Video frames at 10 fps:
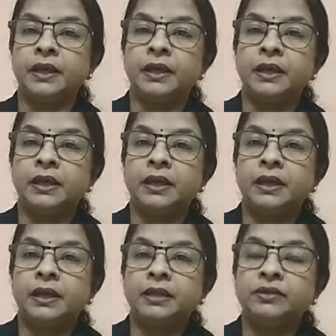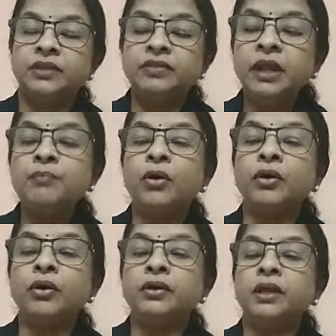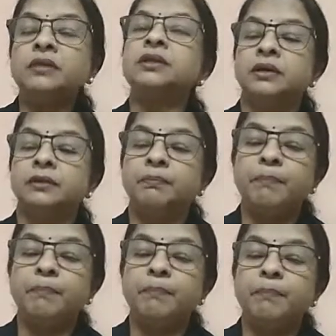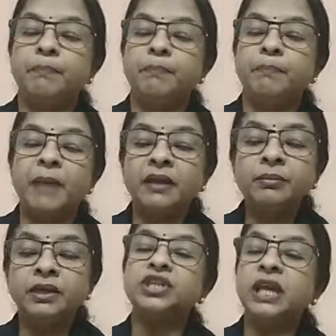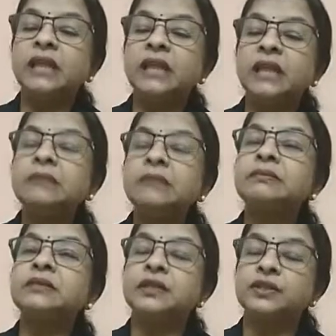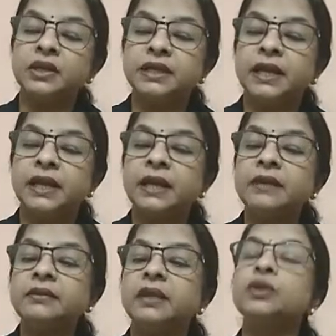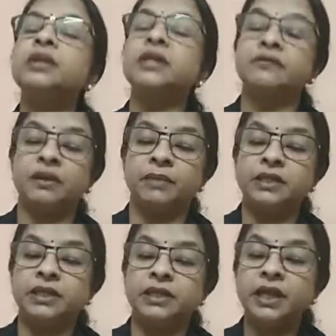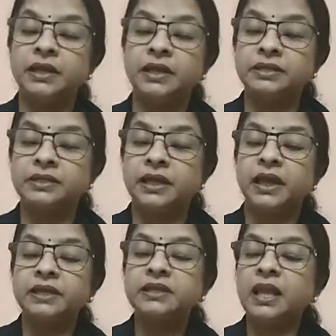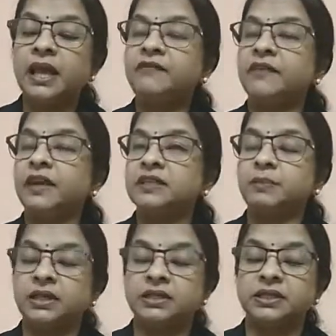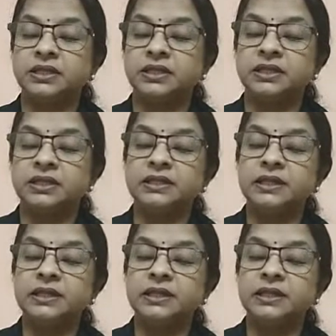Then the other important parameter which helps us to understand the human development index is the life expectancy